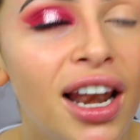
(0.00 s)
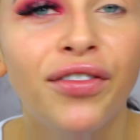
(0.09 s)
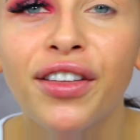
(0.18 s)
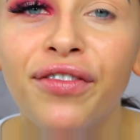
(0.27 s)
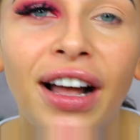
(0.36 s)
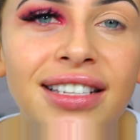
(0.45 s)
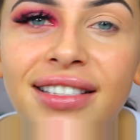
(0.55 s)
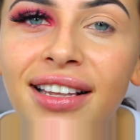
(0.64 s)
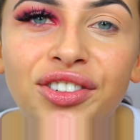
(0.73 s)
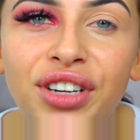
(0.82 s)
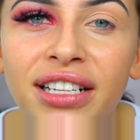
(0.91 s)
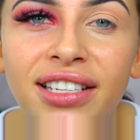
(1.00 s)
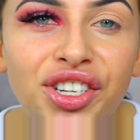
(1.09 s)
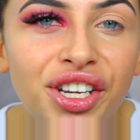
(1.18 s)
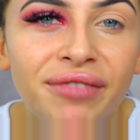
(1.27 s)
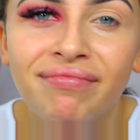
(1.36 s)
I love the fact it says
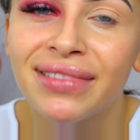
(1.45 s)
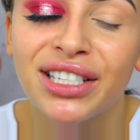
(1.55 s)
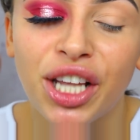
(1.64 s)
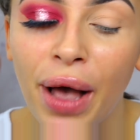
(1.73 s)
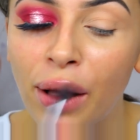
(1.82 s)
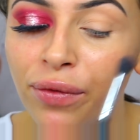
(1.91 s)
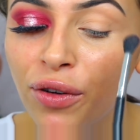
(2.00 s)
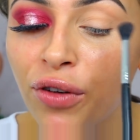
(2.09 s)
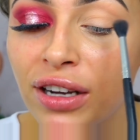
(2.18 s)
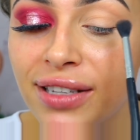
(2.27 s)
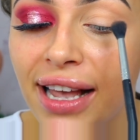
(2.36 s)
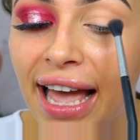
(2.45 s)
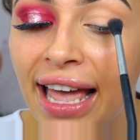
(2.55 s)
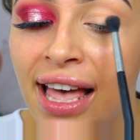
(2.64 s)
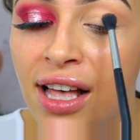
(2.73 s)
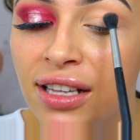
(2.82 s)
transition. So helpful for us.
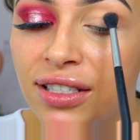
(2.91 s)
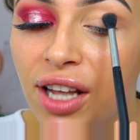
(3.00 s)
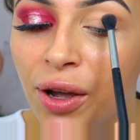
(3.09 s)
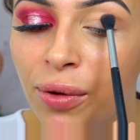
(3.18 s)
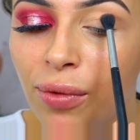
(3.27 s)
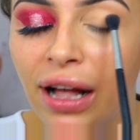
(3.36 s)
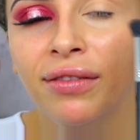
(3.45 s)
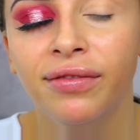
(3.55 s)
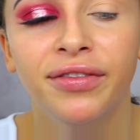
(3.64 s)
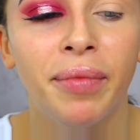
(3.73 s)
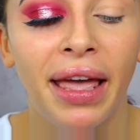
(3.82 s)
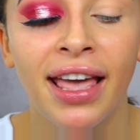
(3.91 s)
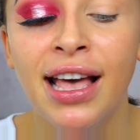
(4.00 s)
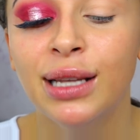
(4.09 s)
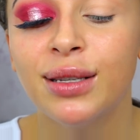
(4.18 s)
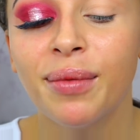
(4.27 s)
Okay, so, well, for me.
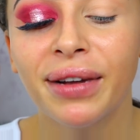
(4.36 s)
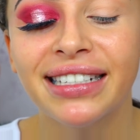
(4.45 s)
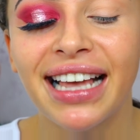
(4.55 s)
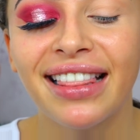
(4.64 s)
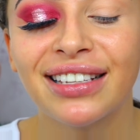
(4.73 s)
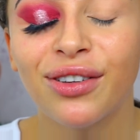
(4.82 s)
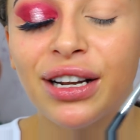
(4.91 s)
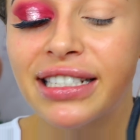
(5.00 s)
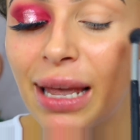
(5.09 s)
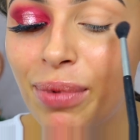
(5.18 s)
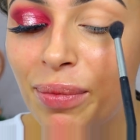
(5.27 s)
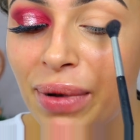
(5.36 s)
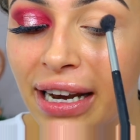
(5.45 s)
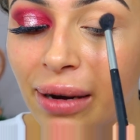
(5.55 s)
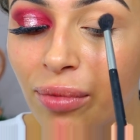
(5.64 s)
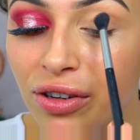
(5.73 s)
So I'm going to take this on a tapered
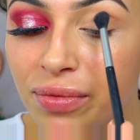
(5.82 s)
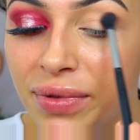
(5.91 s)
blending brush